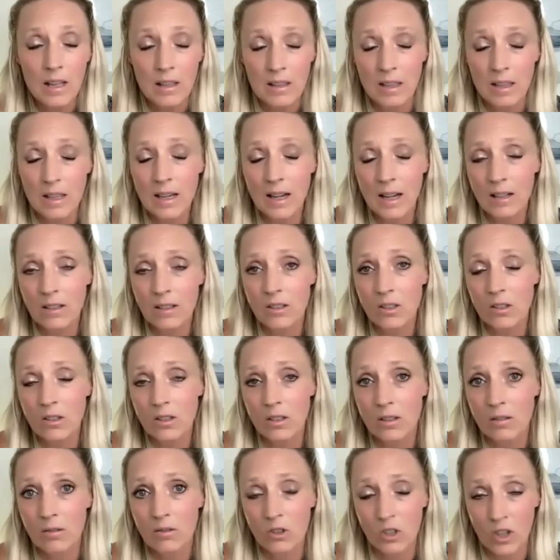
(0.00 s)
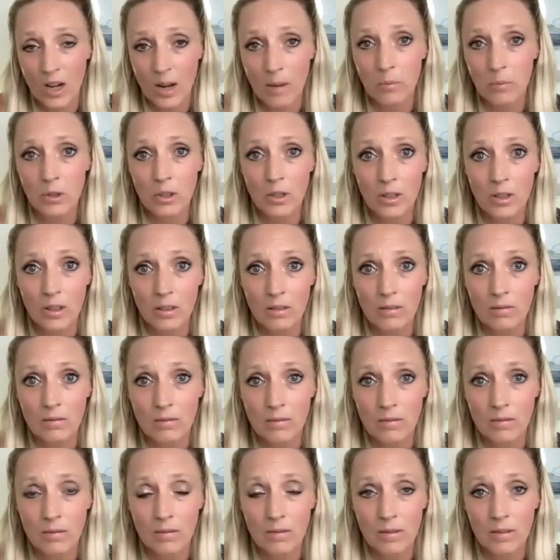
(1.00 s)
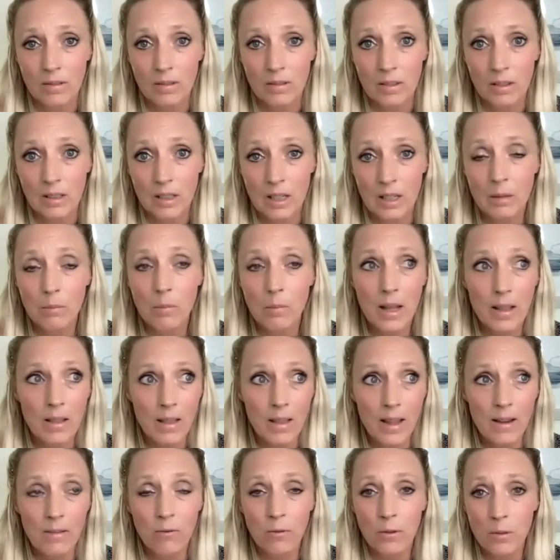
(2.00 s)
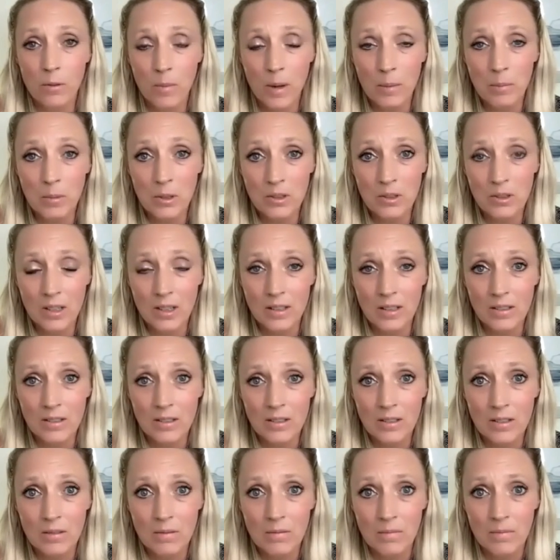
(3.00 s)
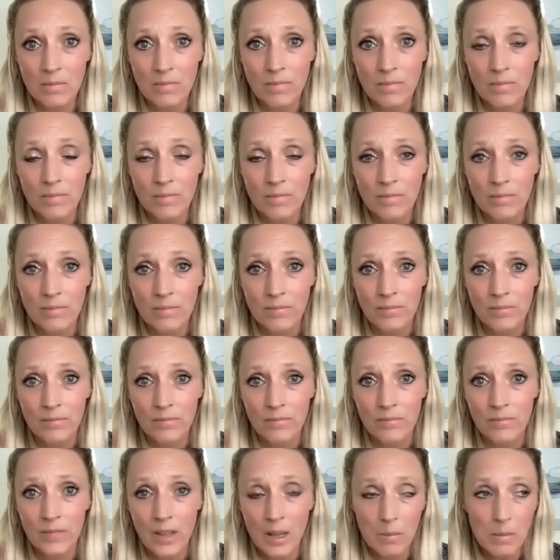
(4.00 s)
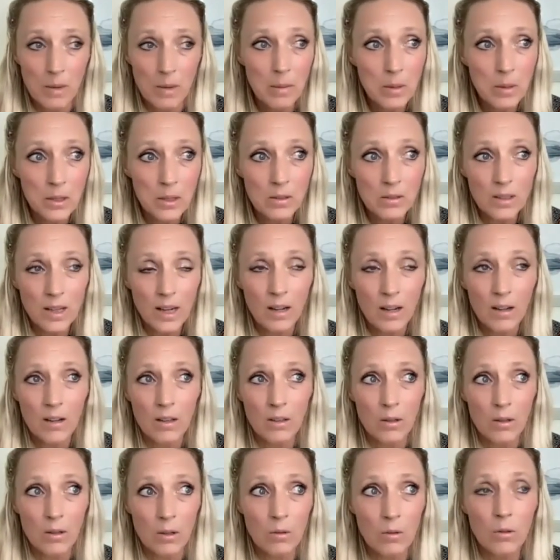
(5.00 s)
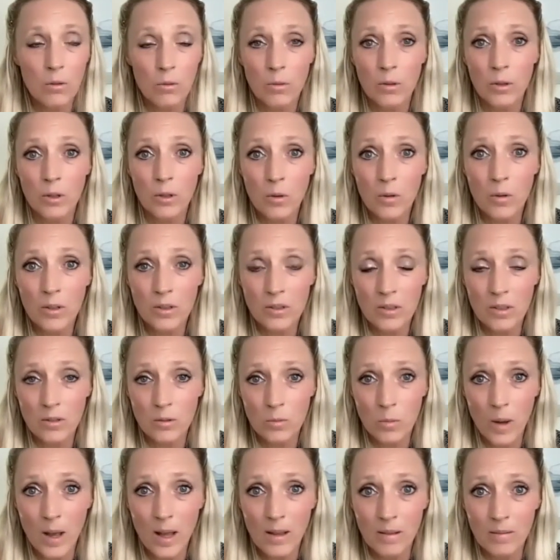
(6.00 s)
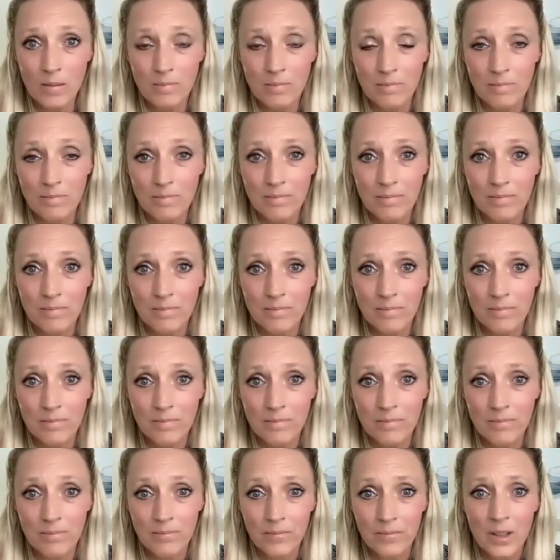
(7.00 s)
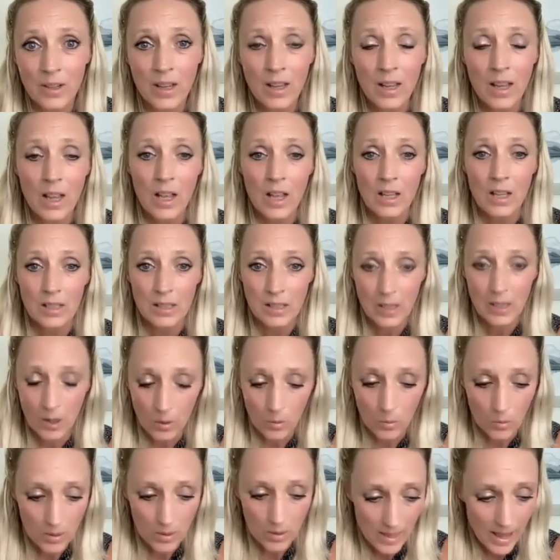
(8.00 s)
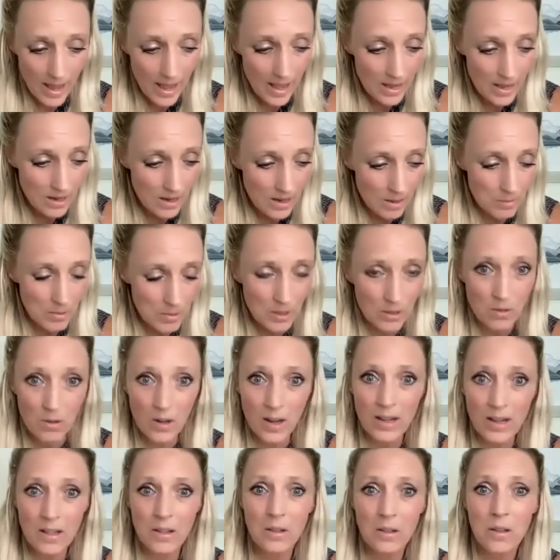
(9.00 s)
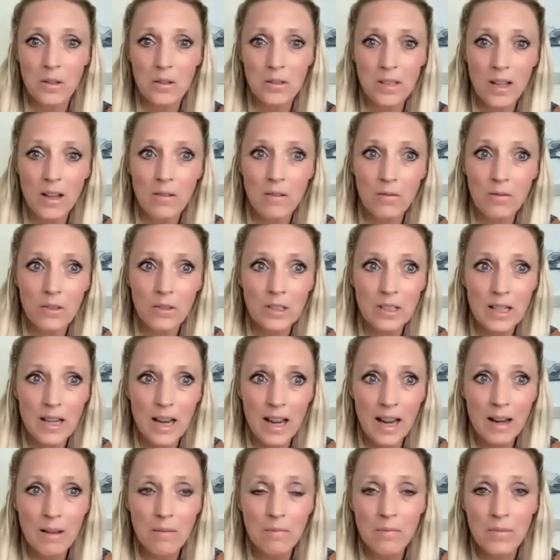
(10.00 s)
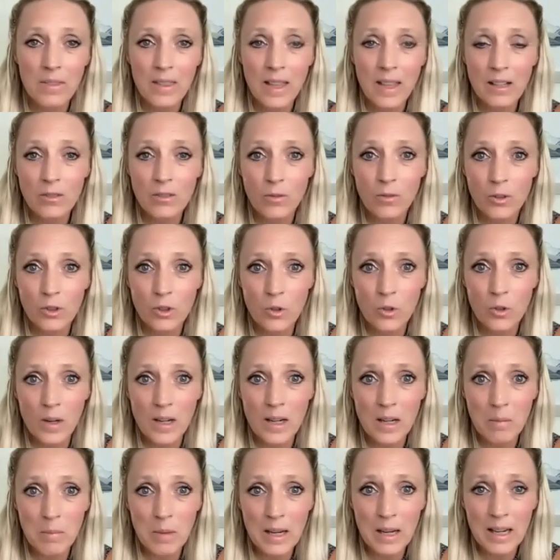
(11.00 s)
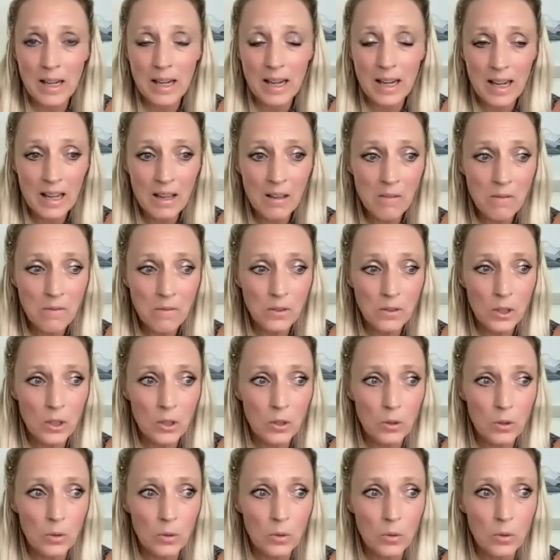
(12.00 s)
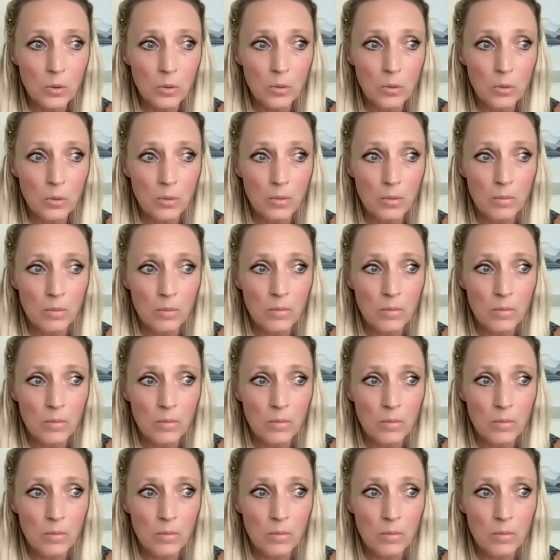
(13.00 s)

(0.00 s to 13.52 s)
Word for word: the next chapter in my life with my business. And maybe it'll carry you through yours as well. So, with that, I'm going to go ahead and close out for today. Thanks for joining me. If you